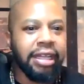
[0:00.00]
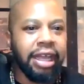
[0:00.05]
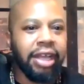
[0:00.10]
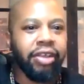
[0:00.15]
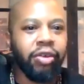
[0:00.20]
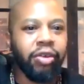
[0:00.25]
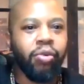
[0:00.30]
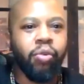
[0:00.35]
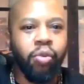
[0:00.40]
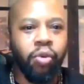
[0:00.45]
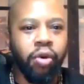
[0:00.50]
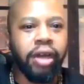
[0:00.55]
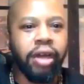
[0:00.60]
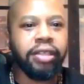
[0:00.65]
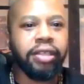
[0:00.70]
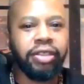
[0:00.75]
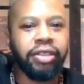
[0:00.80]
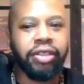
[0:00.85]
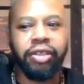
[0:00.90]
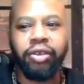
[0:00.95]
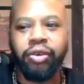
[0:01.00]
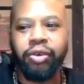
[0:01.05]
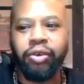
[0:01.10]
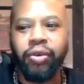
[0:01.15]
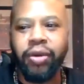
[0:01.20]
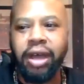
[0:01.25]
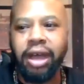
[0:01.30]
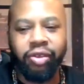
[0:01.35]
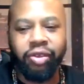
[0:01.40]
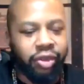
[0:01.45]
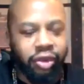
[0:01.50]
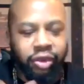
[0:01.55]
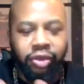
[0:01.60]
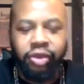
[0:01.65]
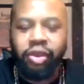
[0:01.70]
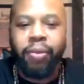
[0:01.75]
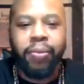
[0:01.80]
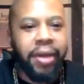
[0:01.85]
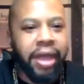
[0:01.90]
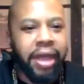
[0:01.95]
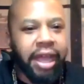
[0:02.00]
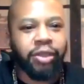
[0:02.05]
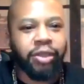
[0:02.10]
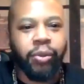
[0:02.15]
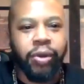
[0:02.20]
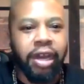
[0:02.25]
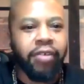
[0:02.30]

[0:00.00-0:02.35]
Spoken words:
That you want to do your best,